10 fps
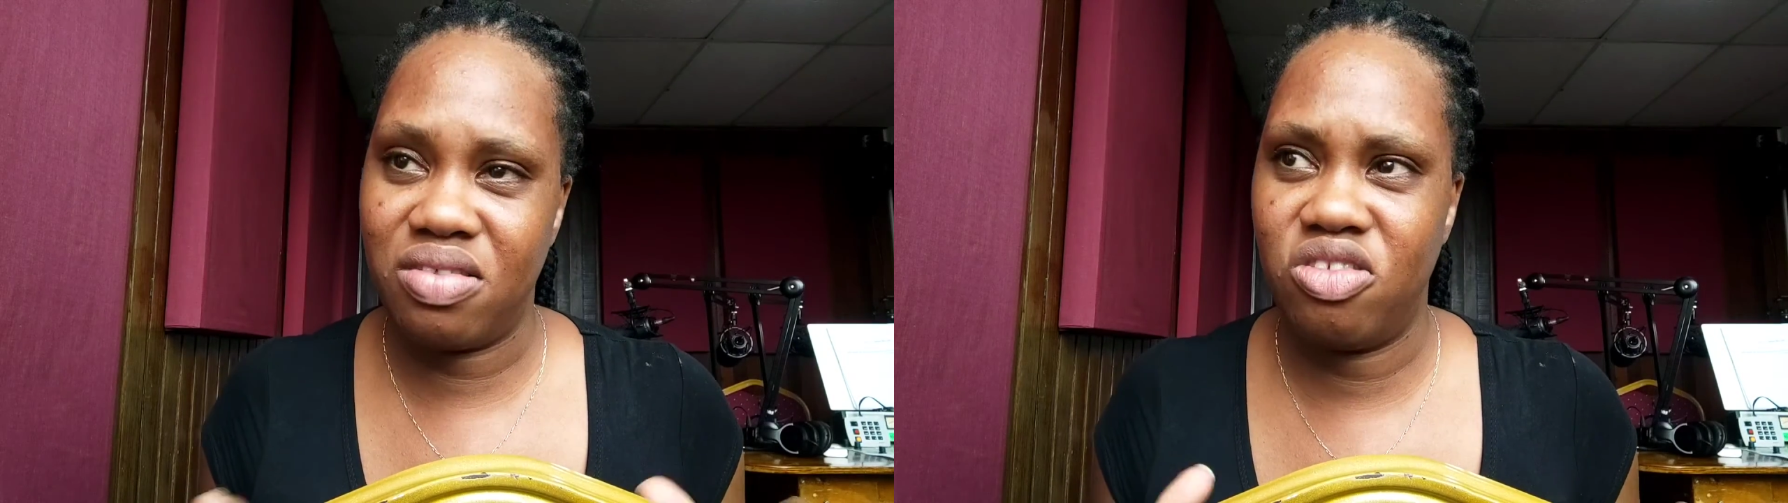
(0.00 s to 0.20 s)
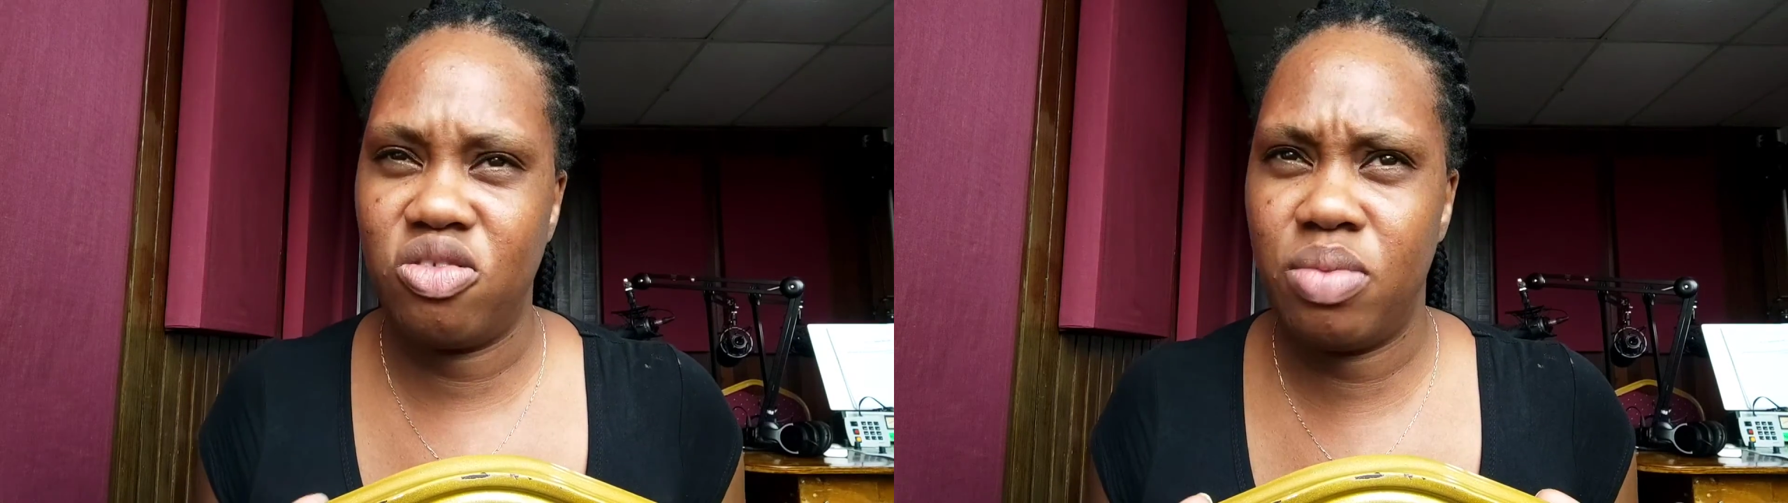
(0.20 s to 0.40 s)

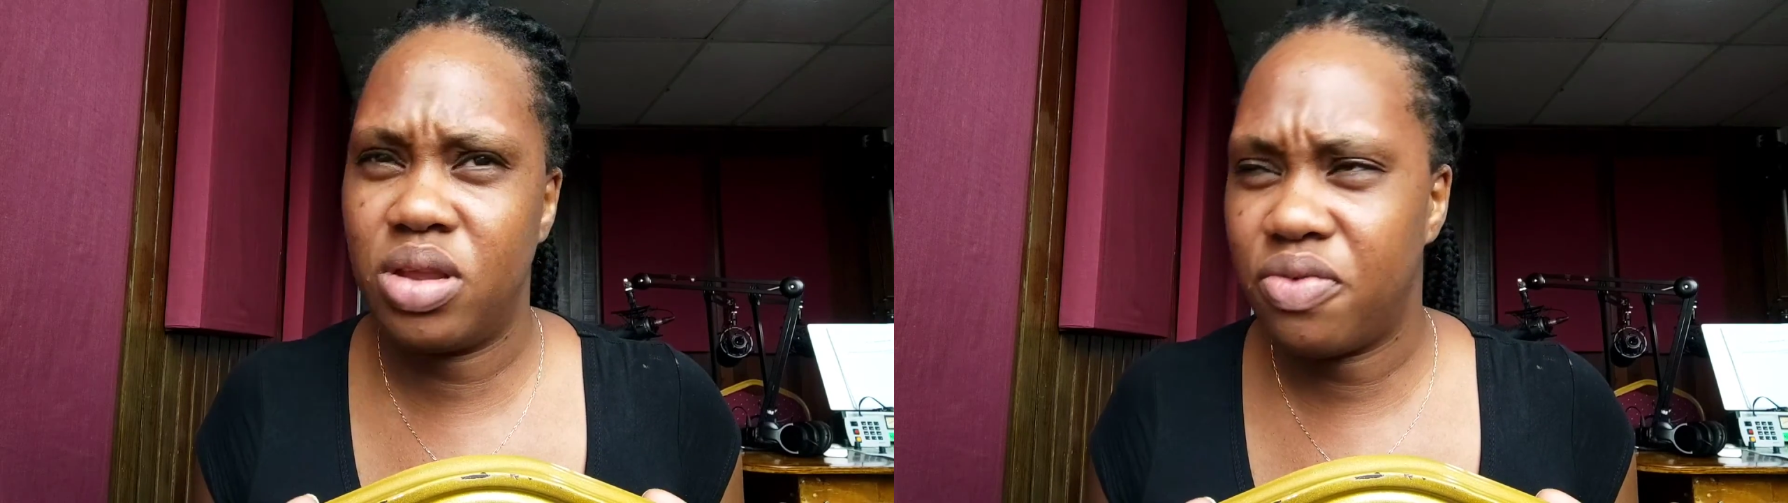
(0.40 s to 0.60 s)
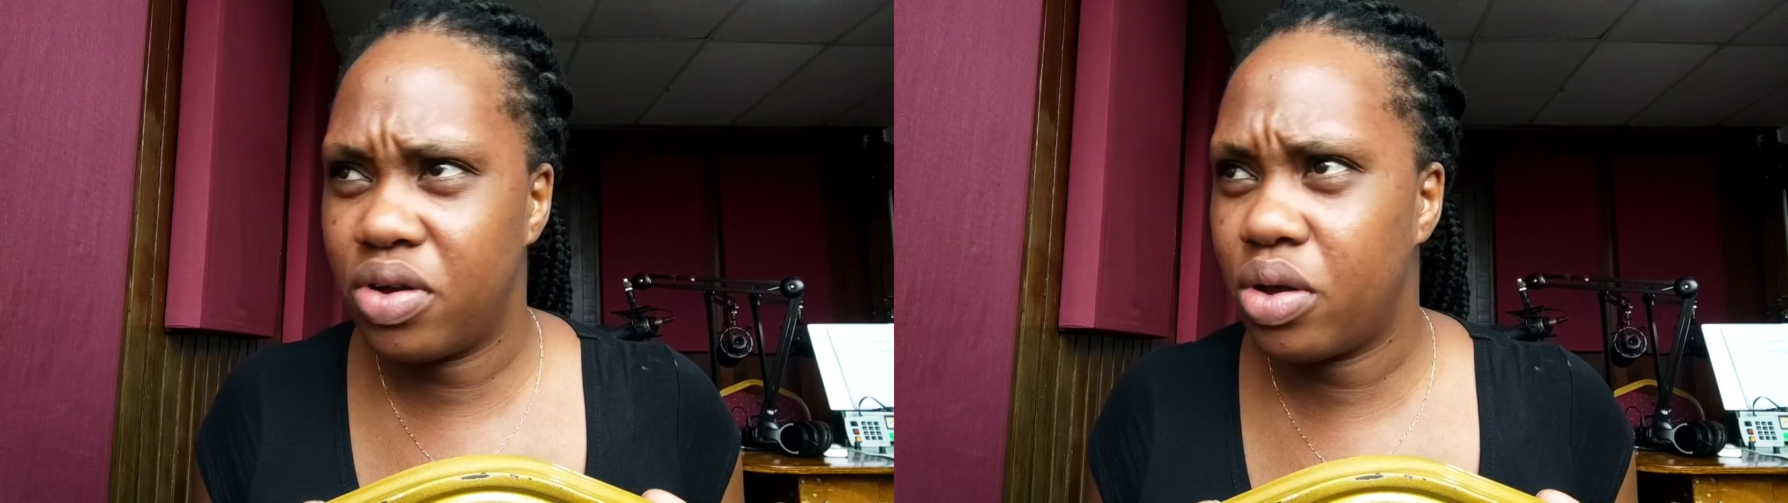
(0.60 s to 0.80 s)
It's from a
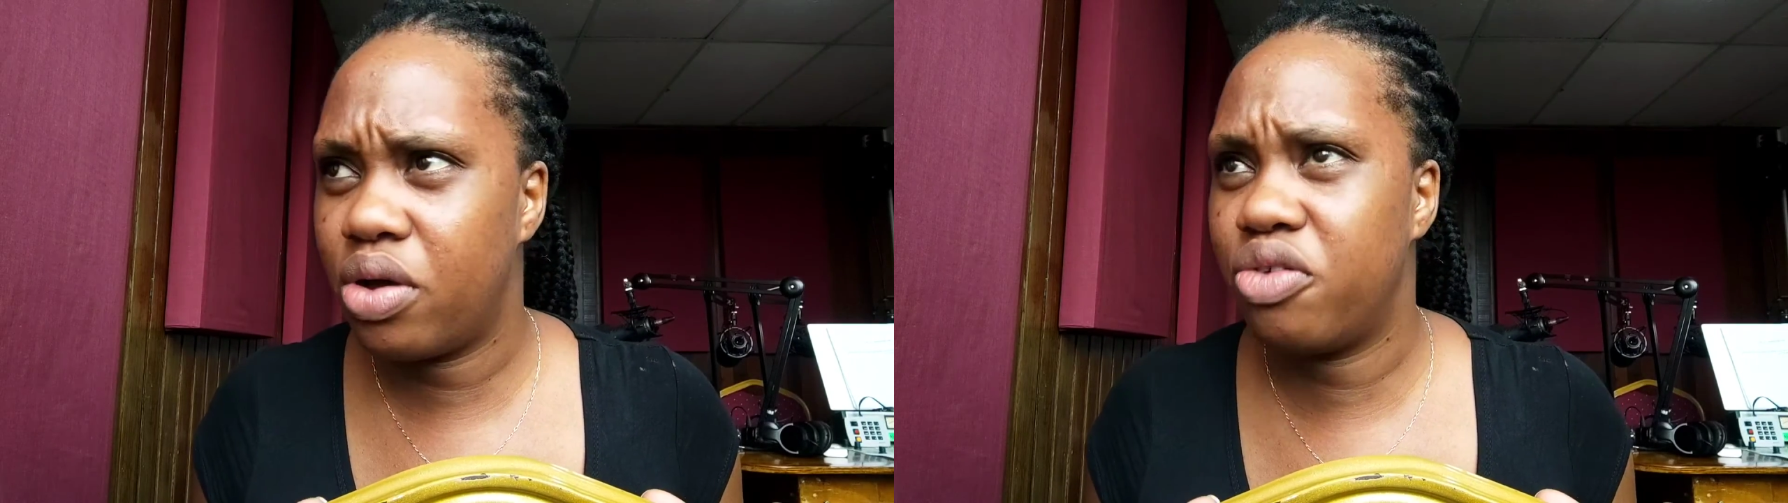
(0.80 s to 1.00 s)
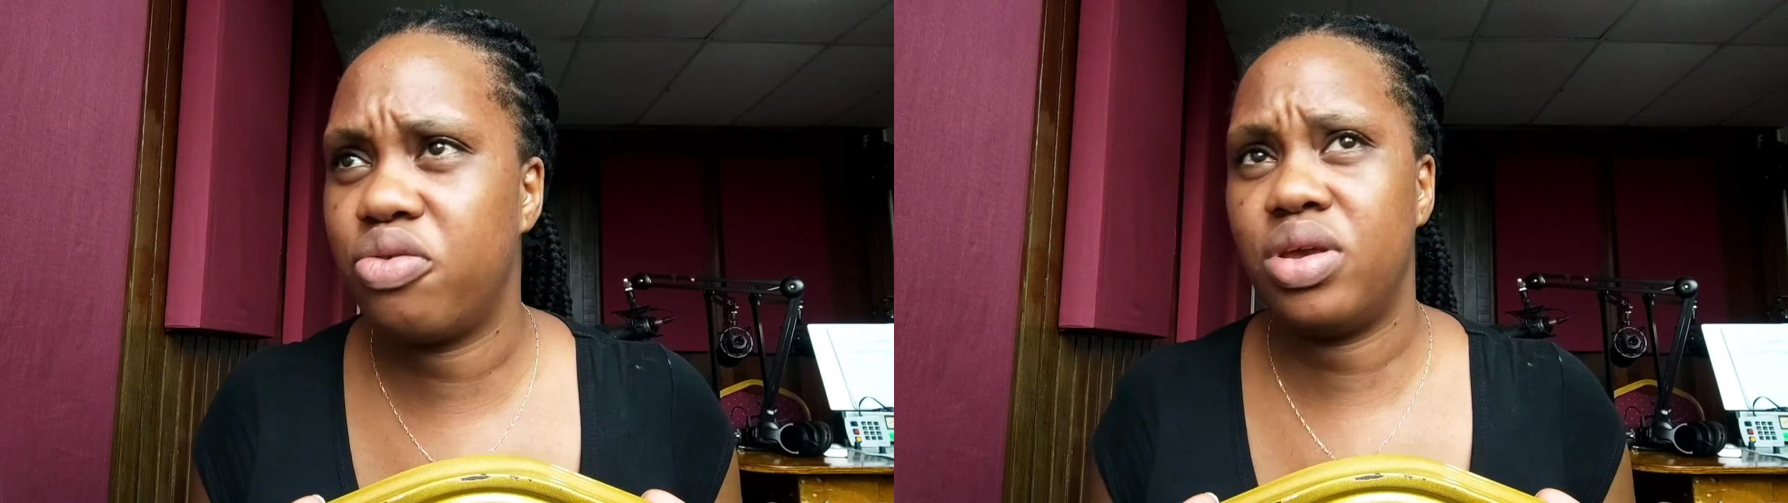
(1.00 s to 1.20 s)
different
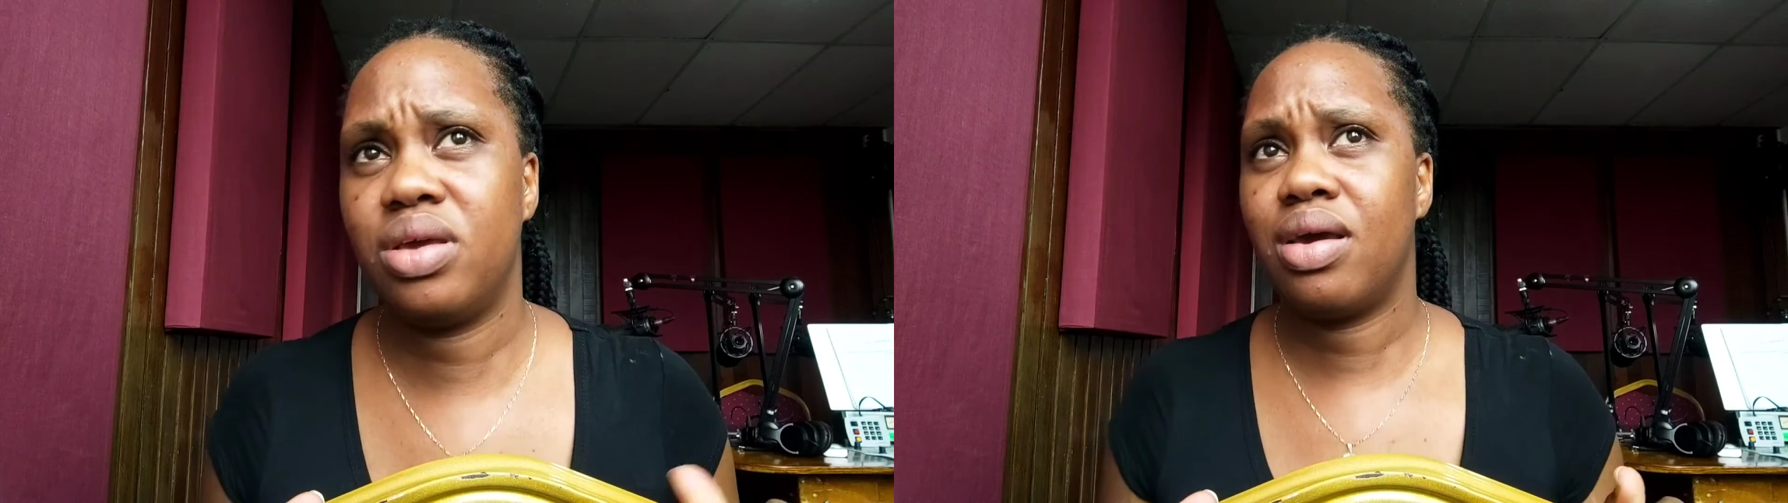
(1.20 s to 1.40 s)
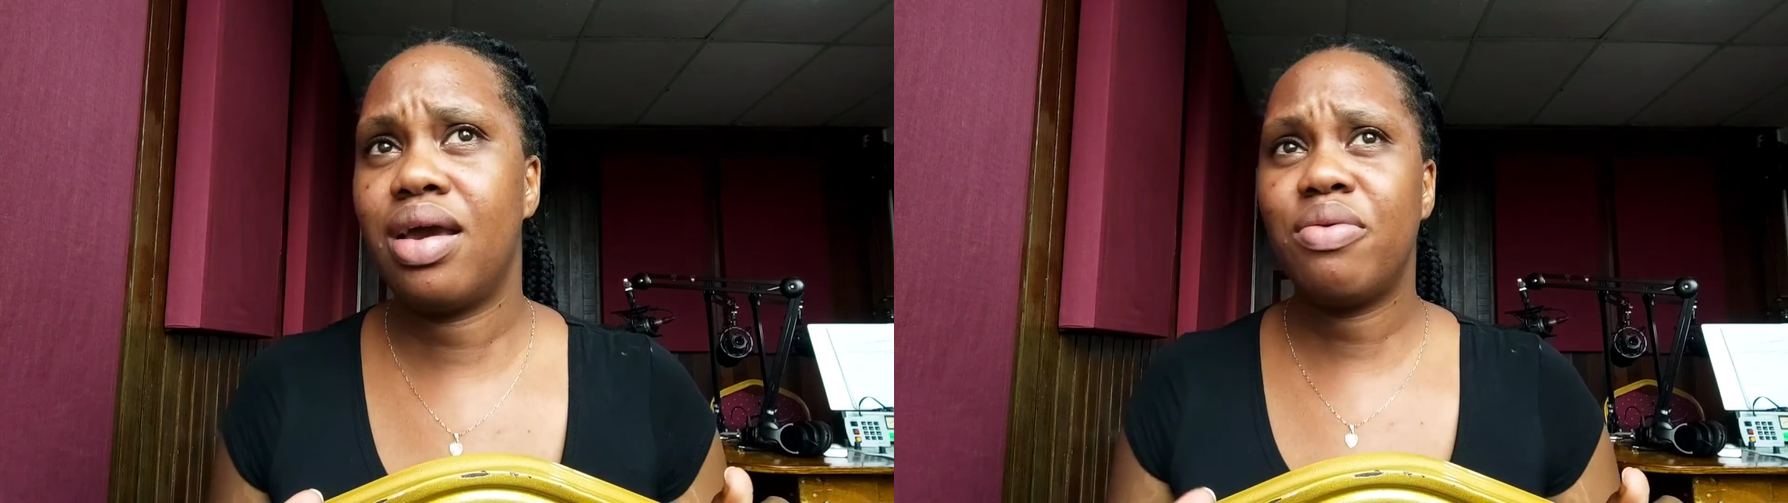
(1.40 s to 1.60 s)

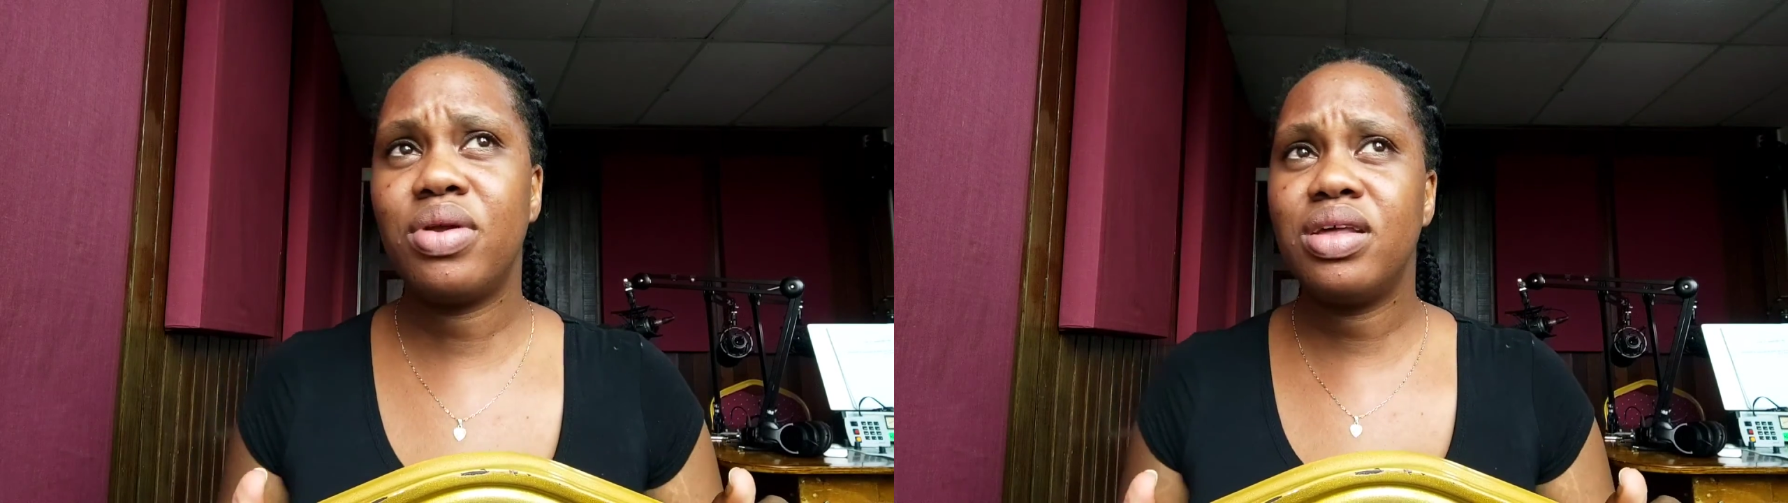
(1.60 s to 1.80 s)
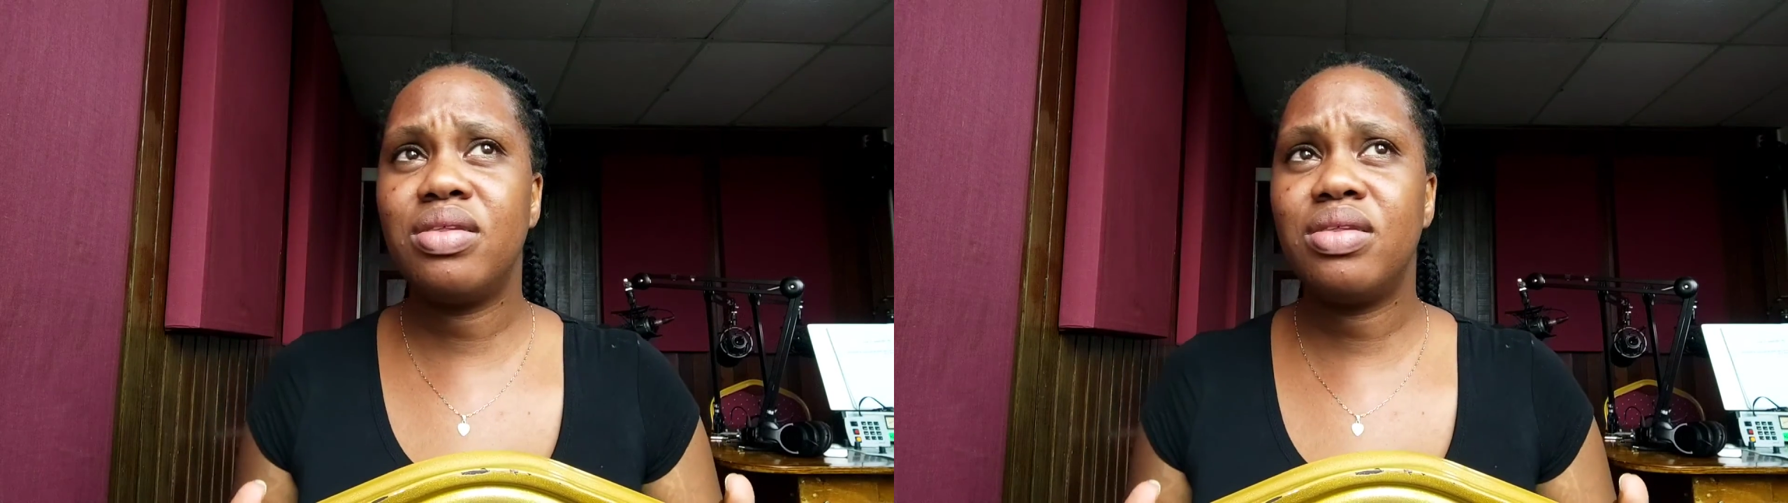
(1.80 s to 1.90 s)
country. I